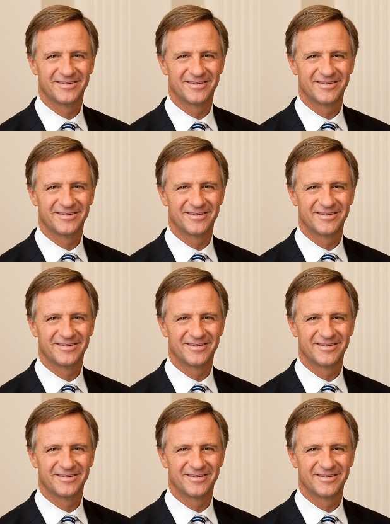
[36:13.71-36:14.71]

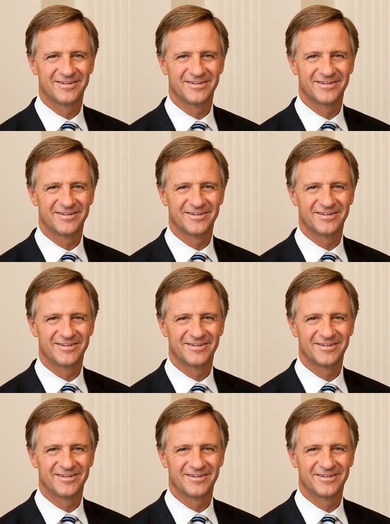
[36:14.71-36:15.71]

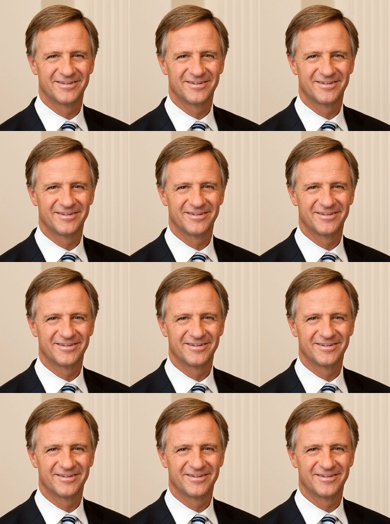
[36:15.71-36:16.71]

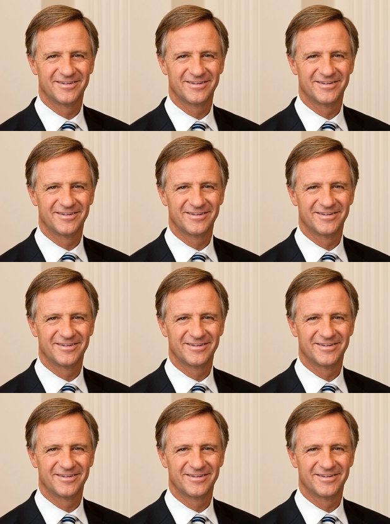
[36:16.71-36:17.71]

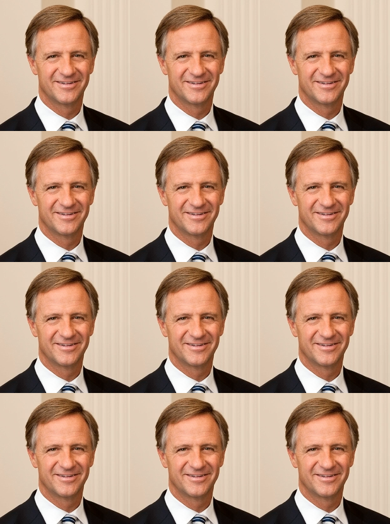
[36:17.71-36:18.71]
[no speech]